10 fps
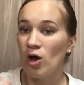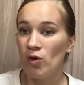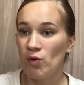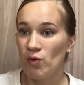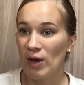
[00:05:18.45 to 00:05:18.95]

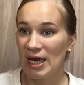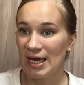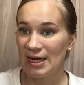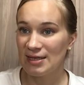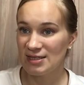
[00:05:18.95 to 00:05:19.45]
who
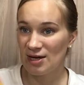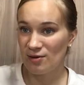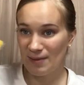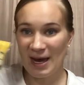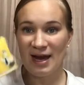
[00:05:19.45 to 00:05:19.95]
hand
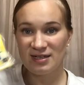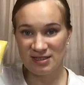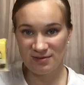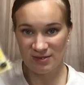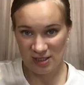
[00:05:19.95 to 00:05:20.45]
out packs
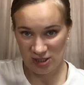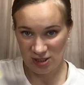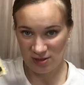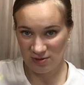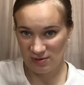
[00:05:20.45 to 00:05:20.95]
of
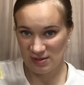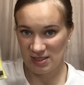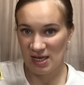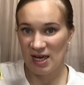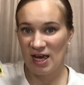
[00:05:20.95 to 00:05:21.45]
tissues,